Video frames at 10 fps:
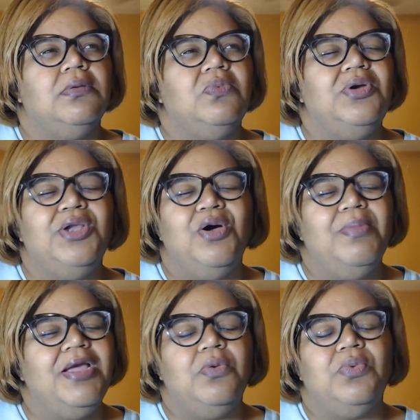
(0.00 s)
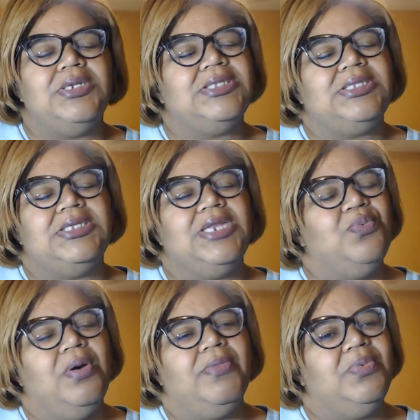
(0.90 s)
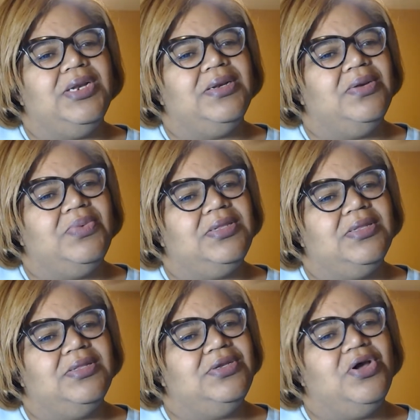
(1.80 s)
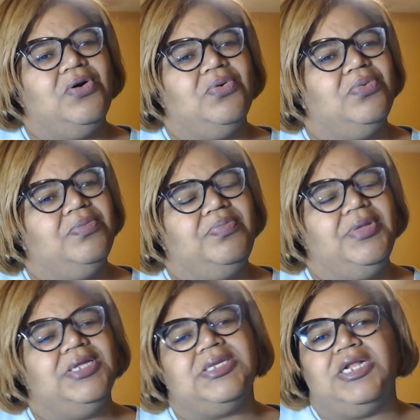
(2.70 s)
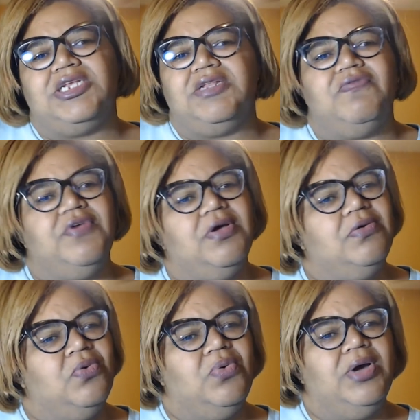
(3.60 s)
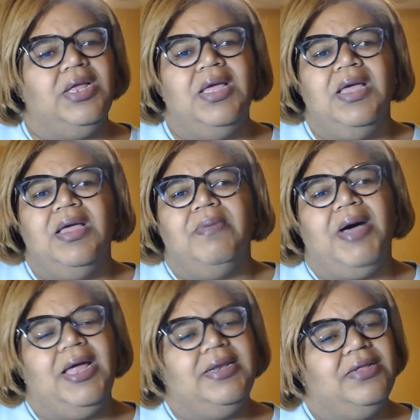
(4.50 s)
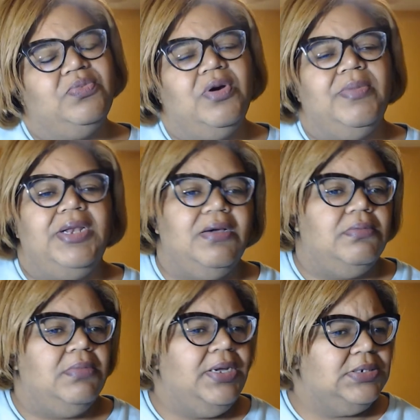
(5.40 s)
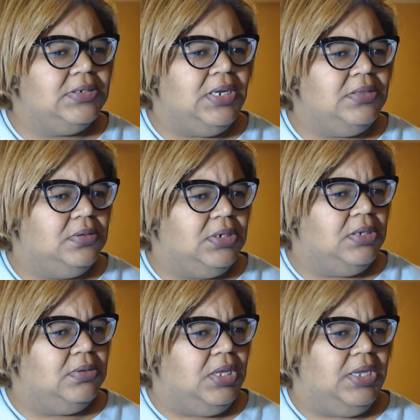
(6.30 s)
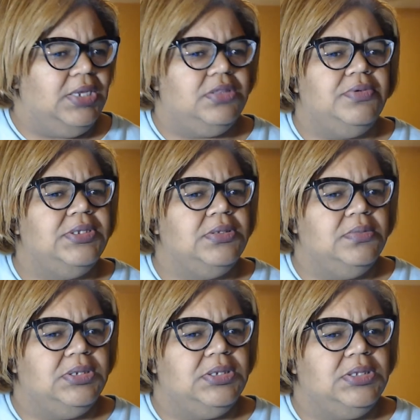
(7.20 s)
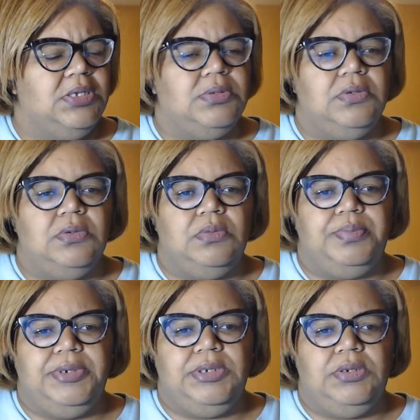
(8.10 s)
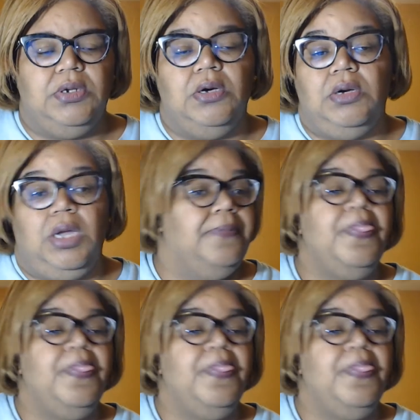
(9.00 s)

well, no man wants to see their woman with you know, being touched and felt on by another woman. Now, mind you, I thought they had threesomes and stuff, so, but, okay.